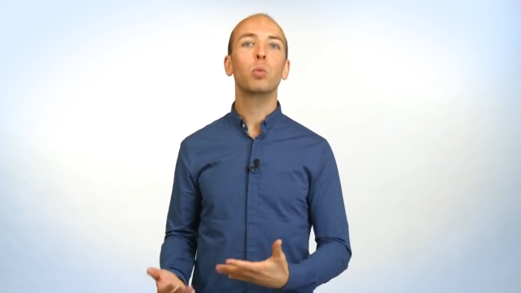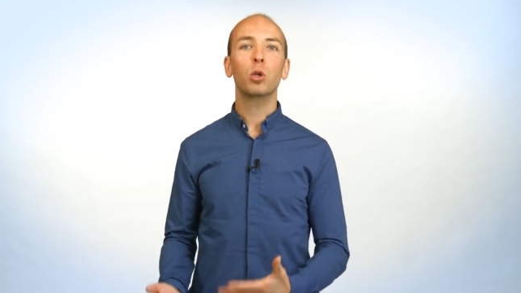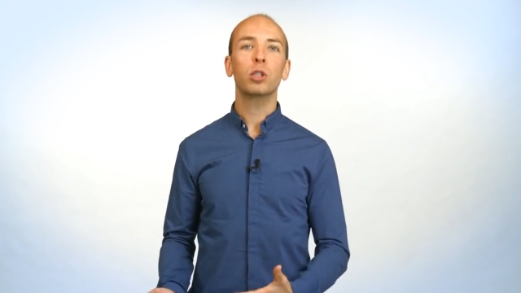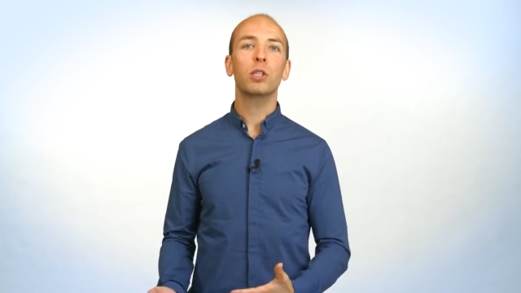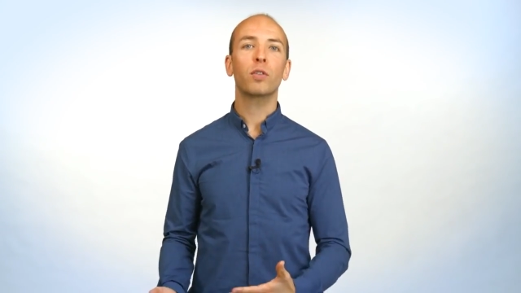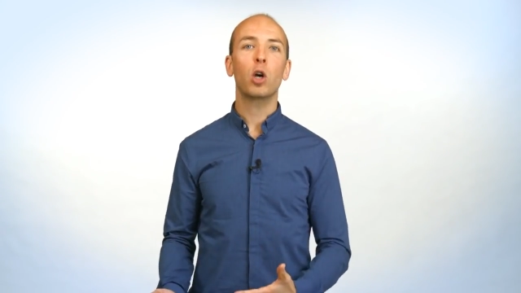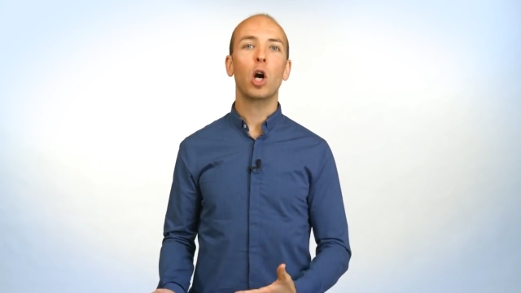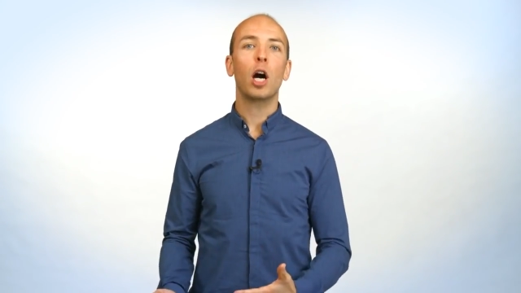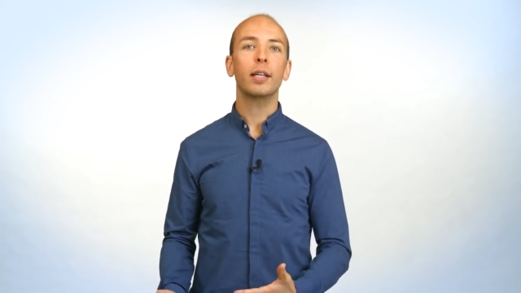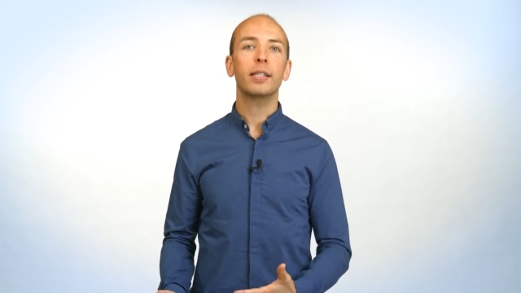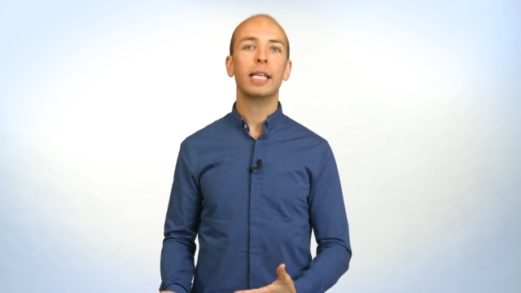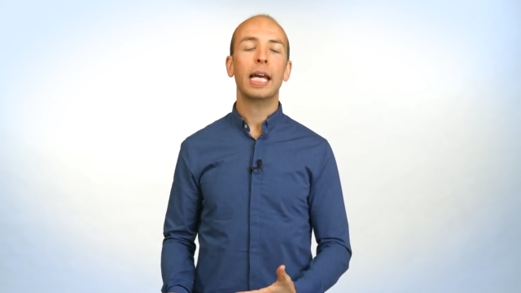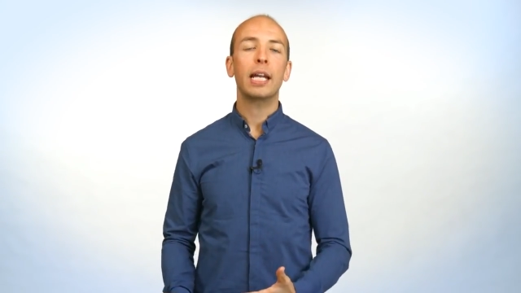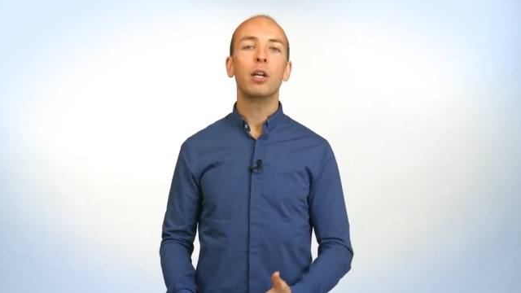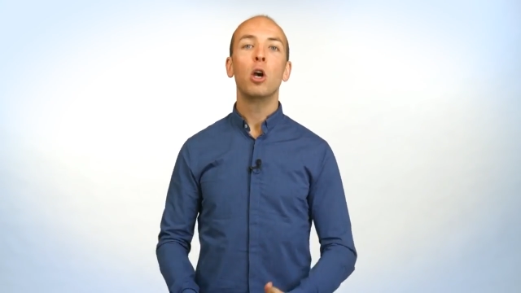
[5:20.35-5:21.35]
words of
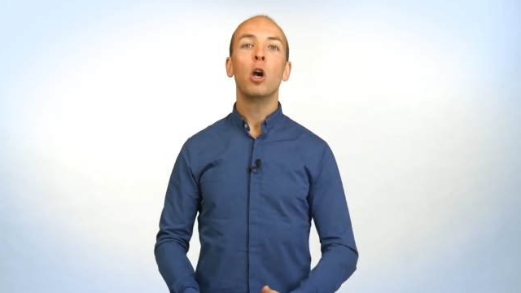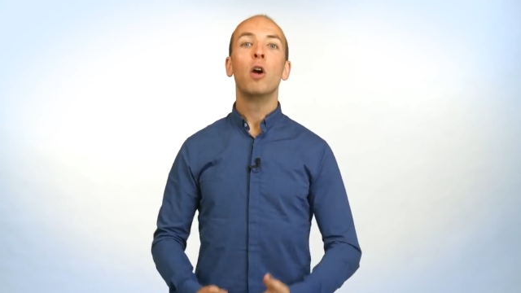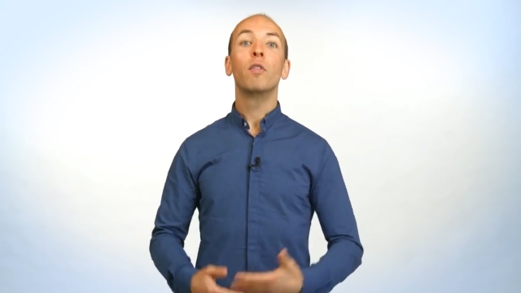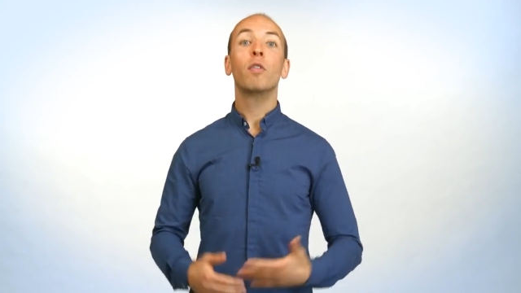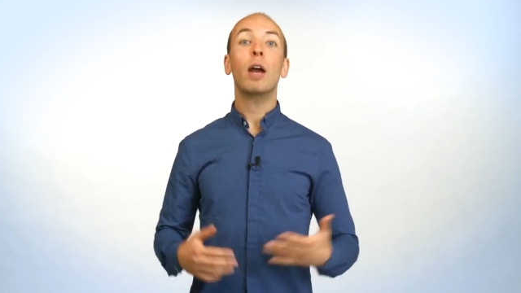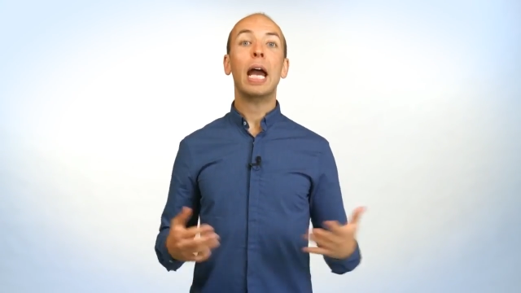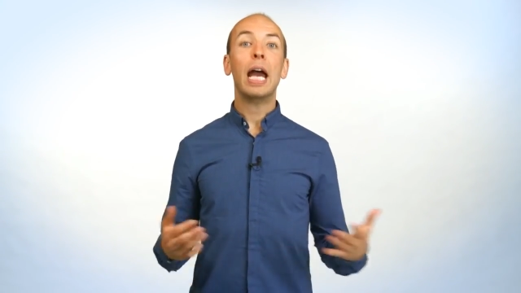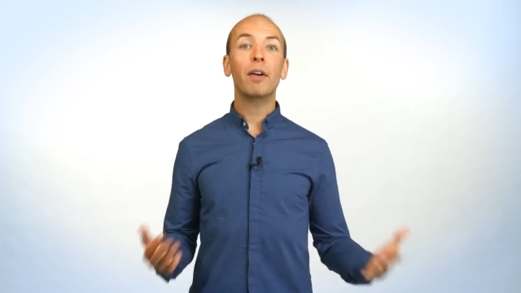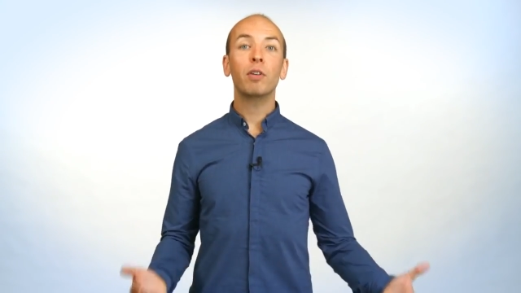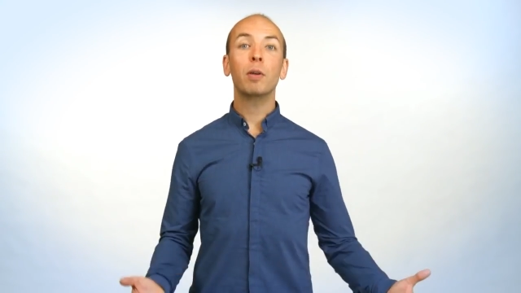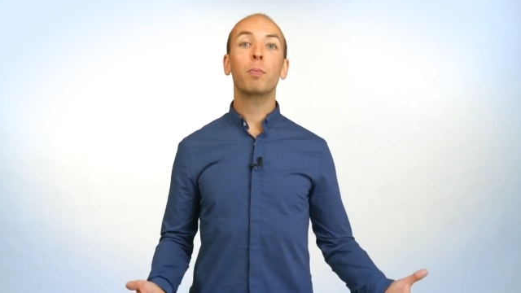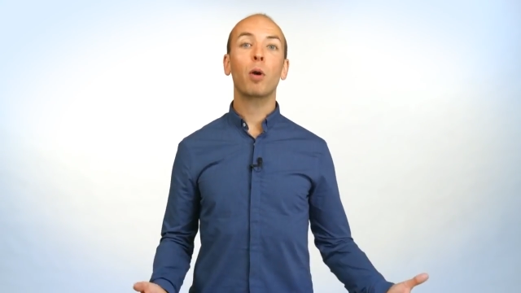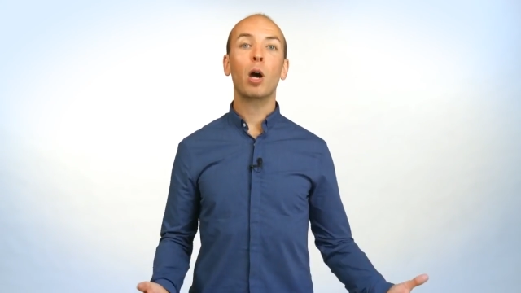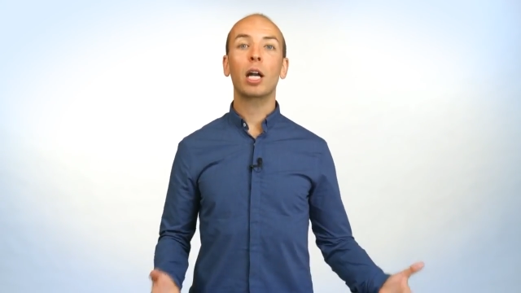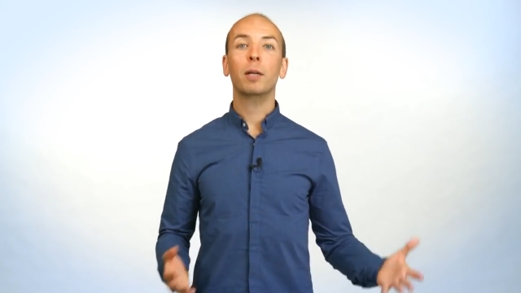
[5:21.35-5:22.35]
content for
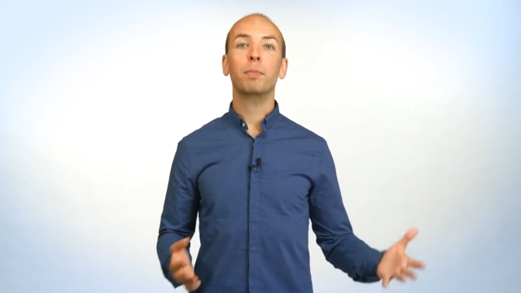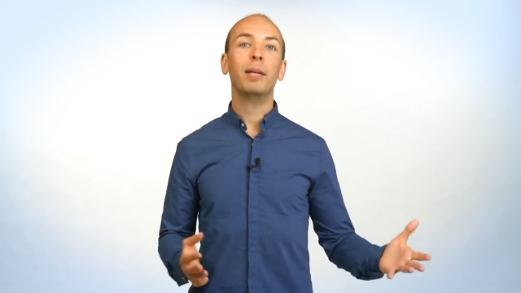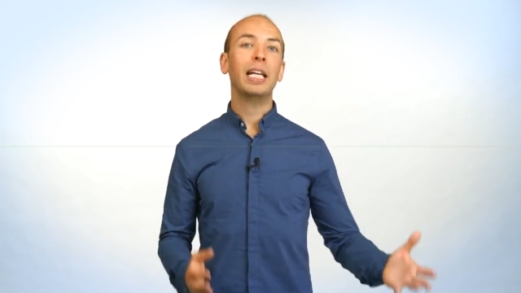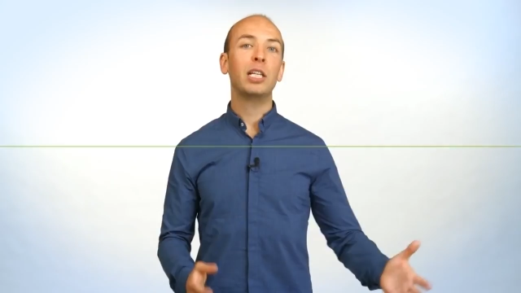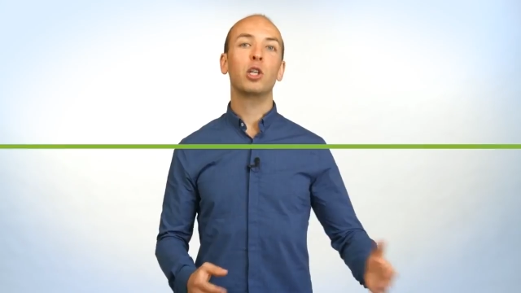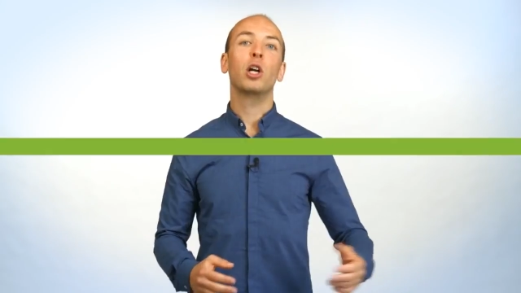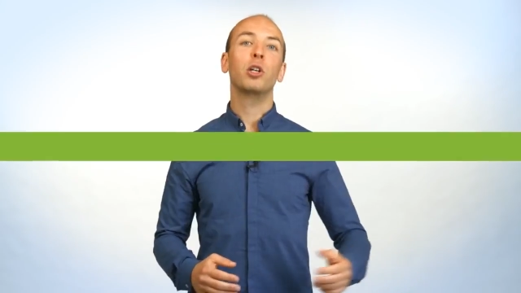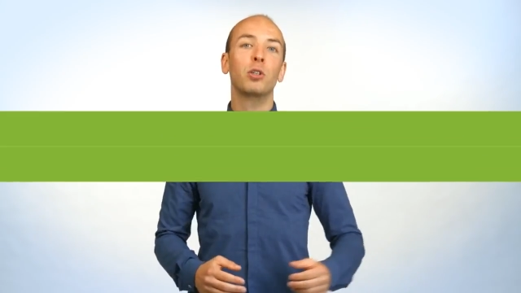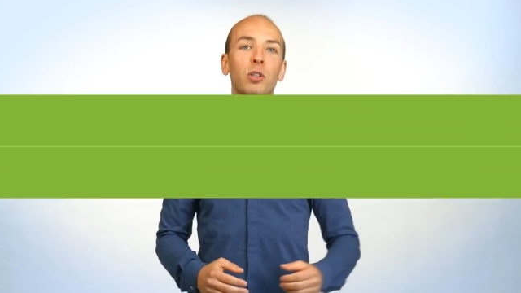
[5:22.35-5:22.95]
every product page on